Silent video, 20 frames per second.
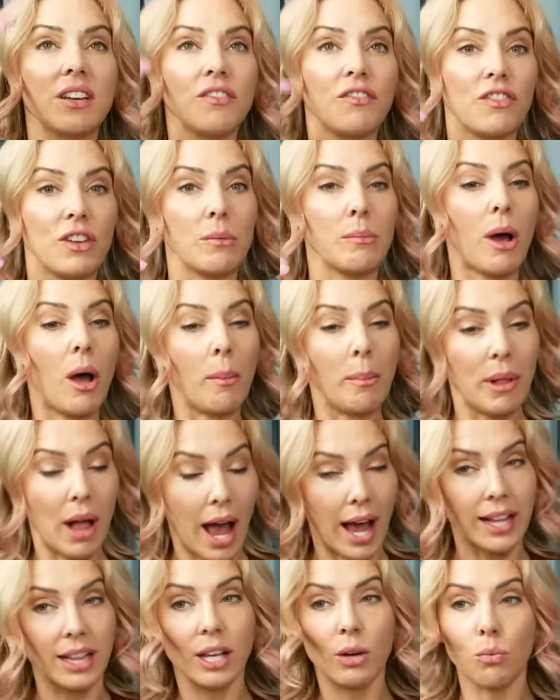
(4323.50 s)
a female
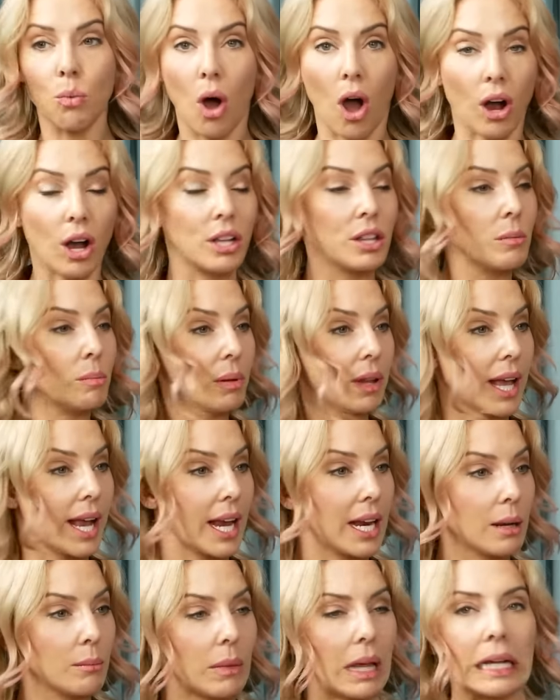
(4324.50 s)
pilot walk on the
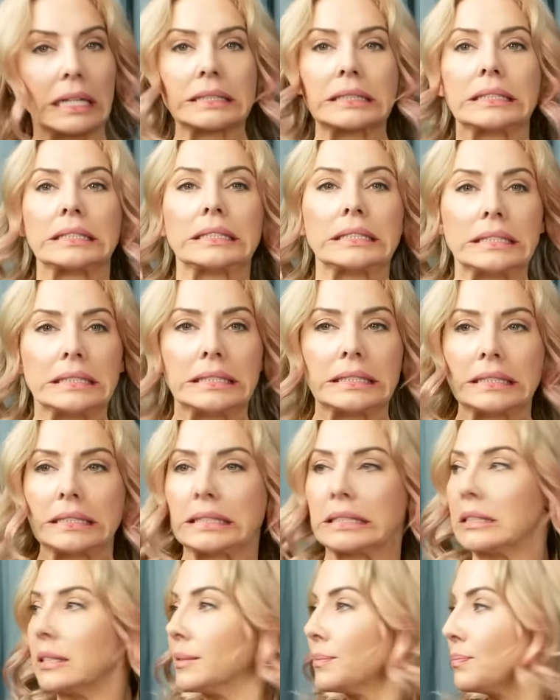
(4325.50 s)
plane, I'm like, ooh.